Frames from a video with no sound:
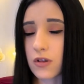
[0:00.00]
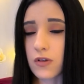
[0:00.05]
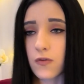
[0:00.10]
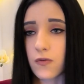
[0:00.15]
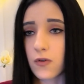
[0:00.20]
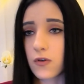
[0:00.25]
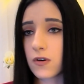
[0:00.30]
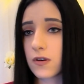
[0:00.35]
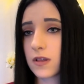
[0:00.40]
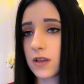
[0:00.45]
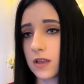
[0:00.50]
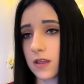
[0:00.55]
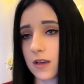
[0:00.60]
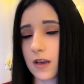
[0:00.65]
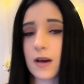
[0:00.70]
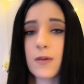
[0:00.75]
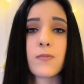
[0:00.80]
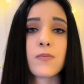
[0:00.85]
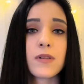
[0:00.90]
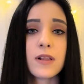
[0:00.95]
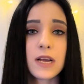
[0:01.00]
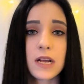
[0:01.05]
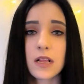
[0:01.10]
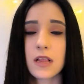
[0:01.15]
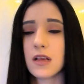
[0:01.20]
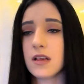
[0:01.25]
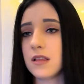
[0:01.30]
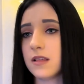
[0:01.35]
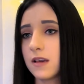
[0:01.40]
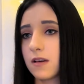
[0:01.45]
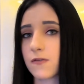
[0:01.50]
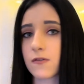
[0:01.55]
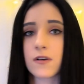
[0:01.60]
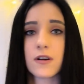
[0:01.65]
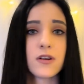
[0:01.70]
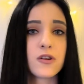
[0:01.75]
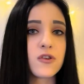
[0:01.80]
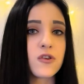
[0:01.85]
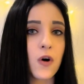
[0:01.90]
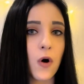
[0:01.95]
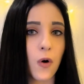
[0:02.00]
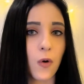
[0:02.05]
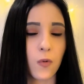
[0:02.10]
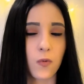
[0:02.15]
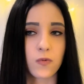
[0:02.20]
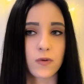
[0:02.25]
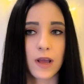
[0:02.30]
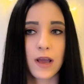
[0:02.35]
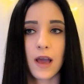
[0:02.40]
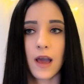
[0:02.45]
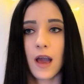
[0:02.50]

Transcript: of course, it's a completely different tone.